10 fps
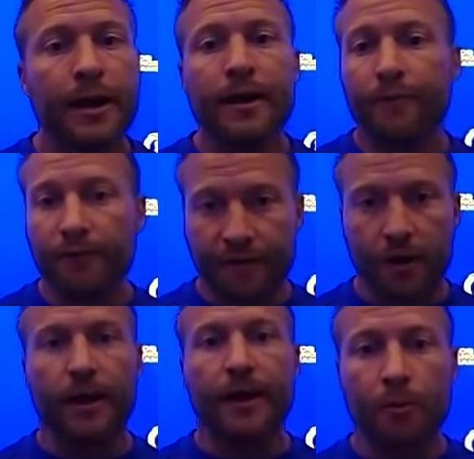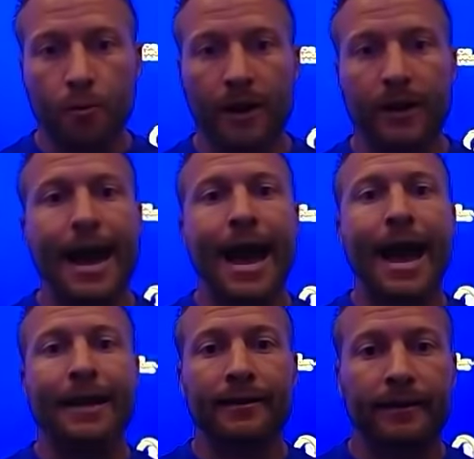if we felt like we wanted to
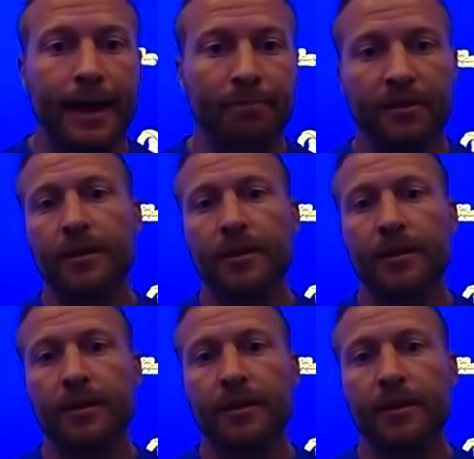add depth,